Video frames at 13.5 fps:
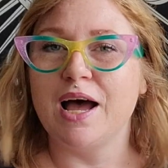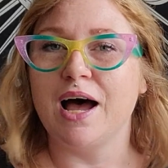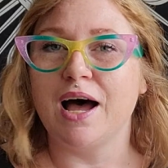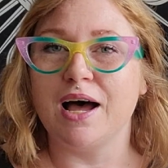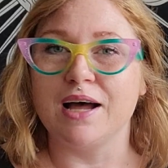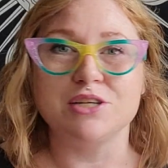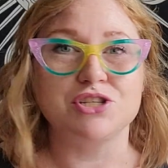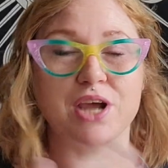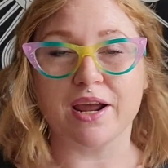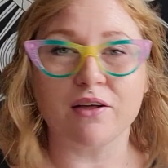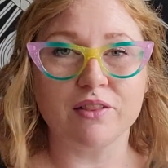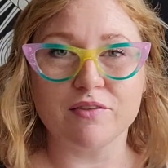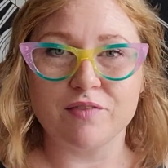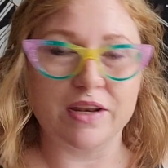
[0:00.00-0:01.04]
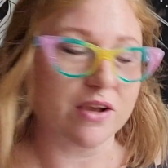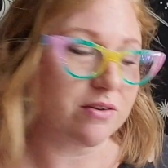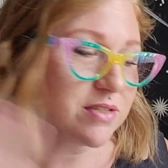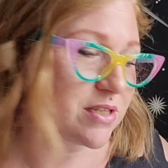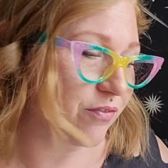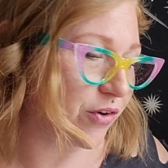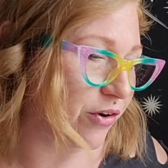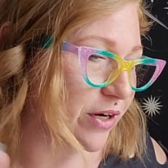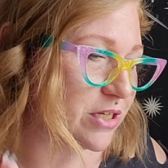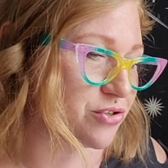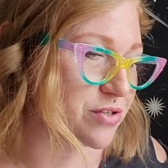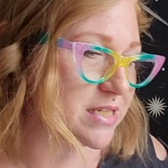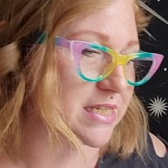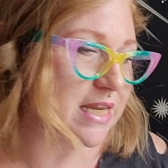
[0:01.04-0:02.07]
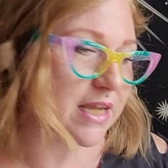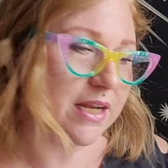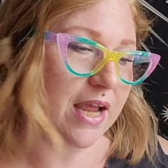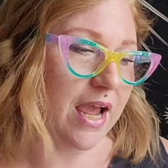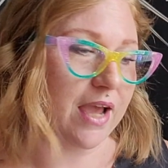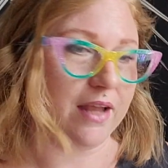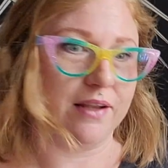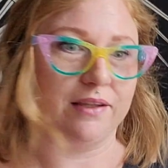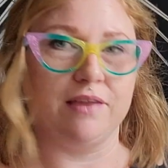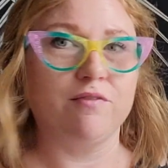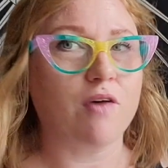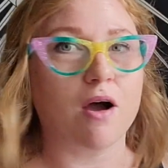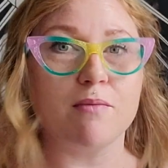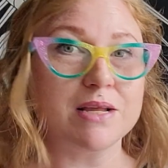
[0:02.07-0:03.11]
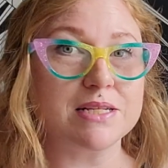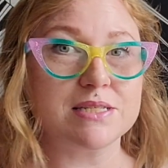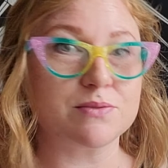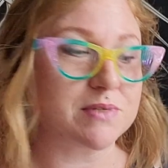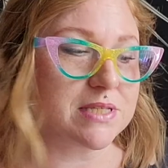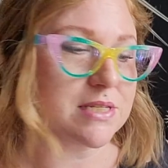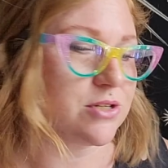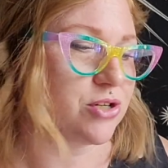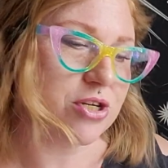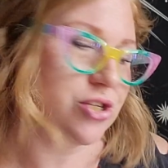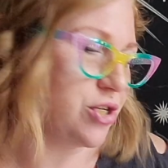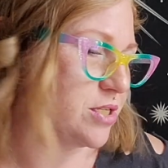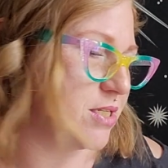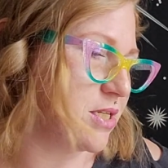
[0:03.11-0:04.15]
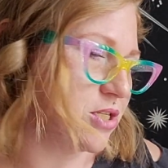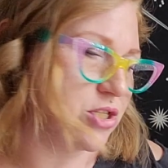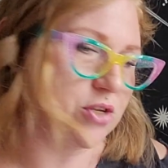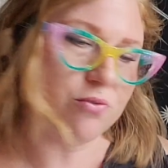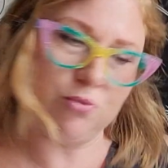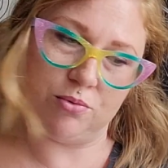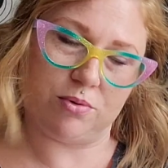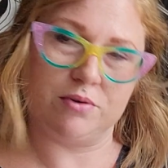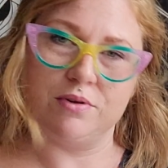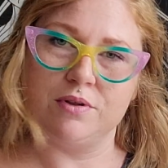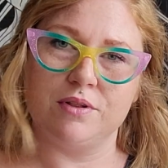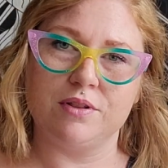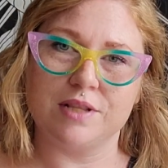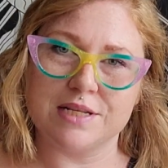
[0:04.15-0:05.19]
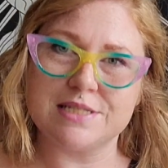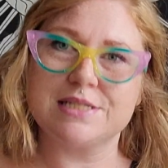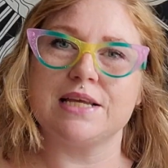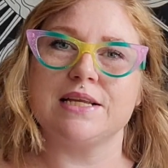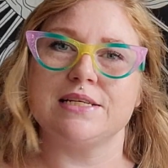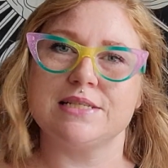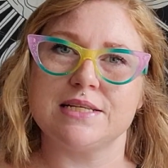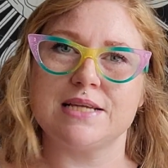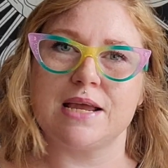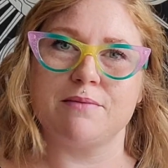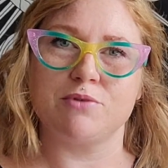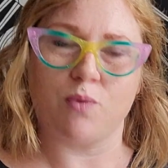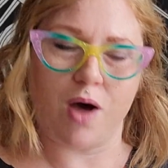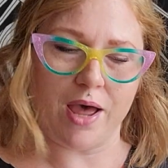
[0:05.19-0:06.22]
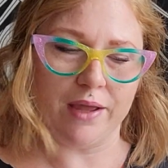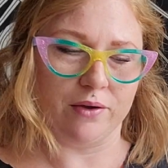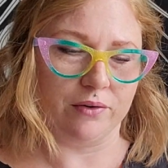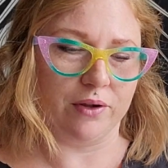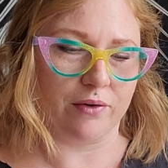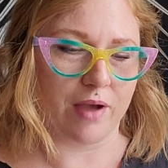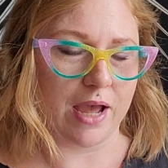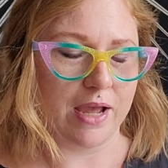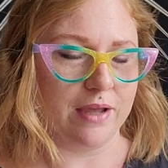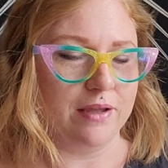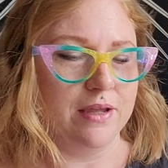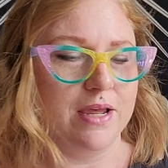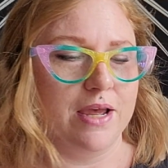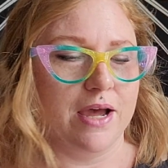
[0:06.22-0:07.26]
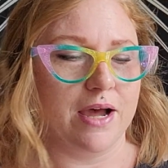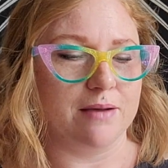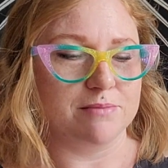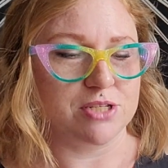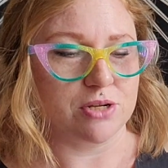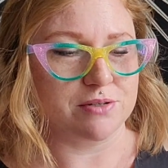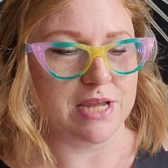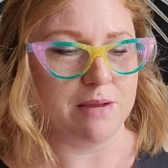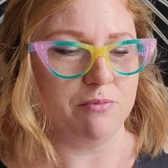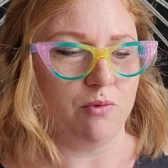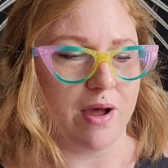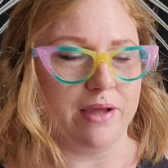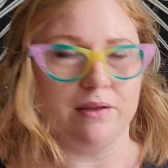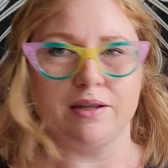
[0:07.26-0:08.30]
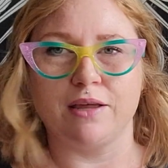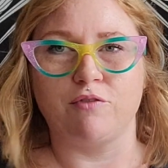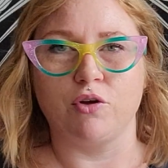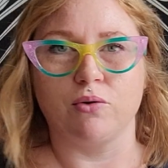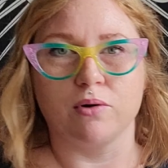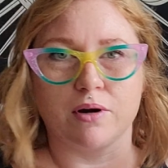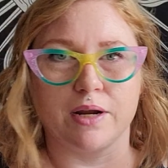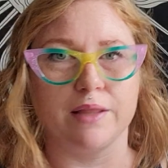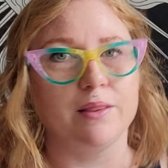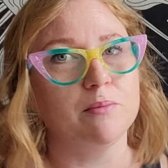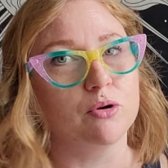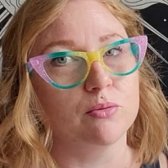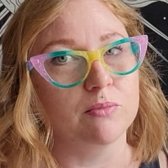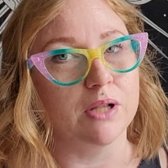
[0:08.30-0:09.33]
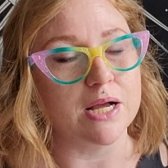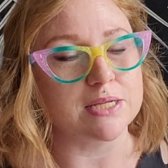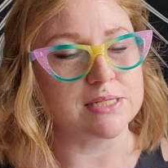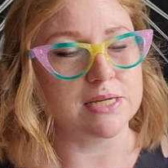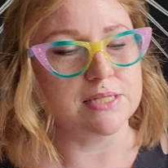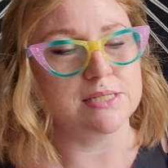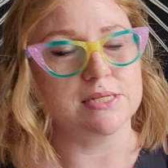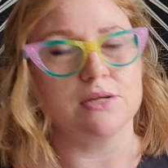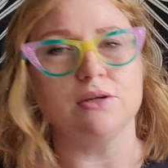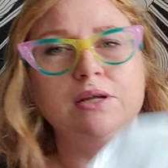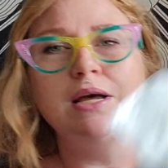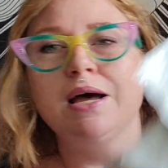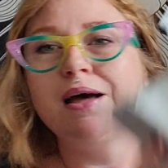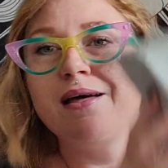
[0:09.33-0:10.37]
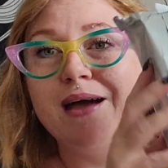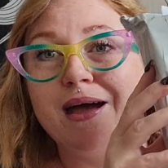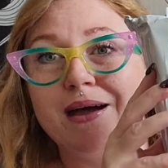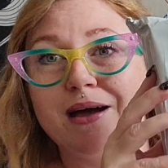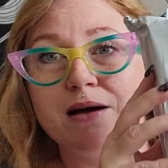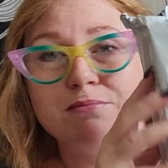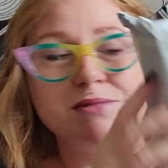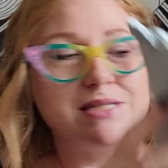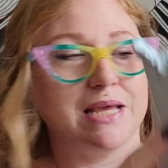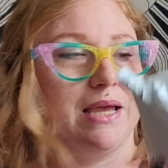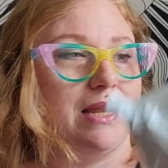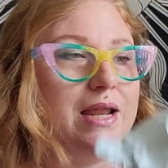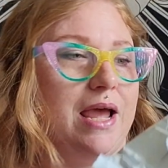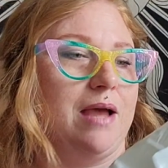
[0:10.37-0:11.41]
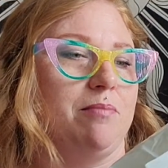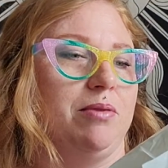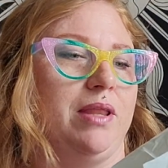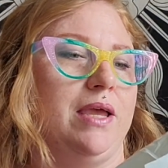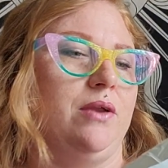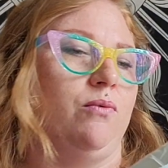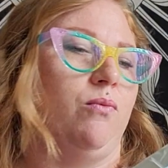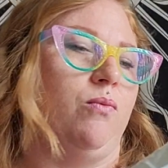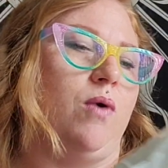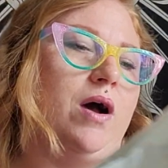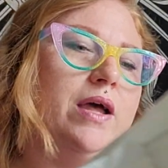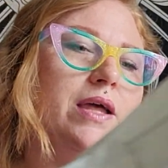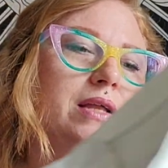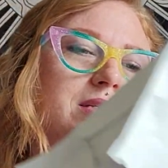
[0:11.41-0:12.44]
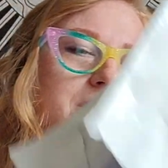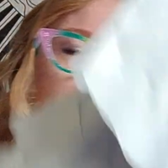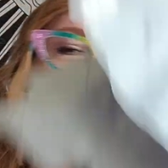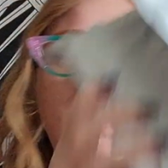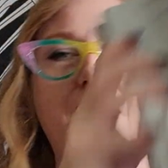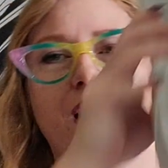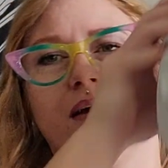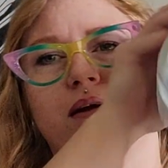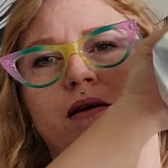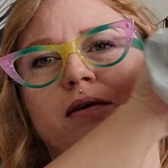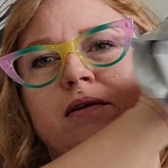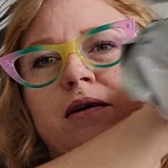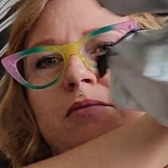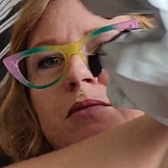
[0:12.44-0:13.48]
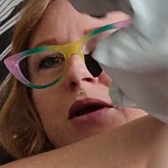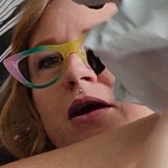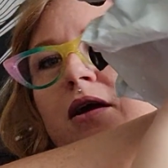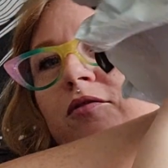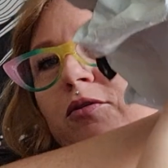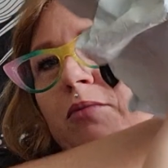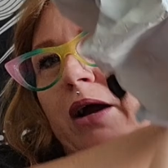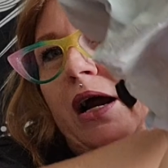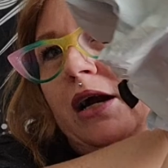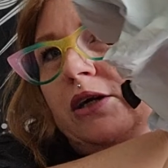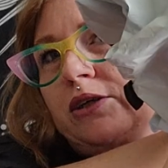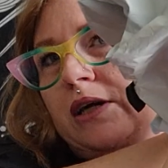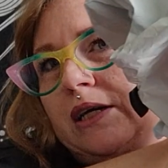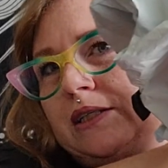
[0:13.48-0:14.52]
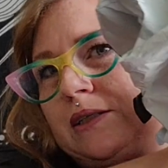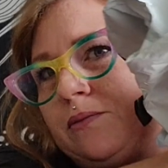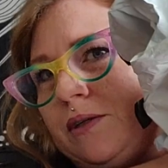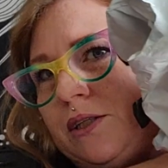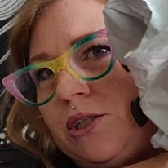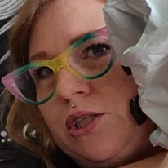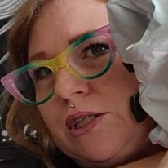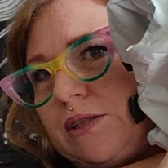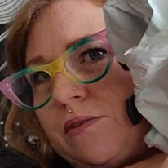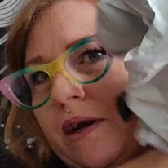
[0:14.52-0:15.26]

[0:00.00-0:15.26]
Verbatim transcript: uh, check out the videos if you're interested, and leave comments with suggestions. So let's get into Tamed Wild, okay? Um, so Tamed Wild, if you're in the broom closet still, it comes in a plain white bag. I'm gonna cover my address with just a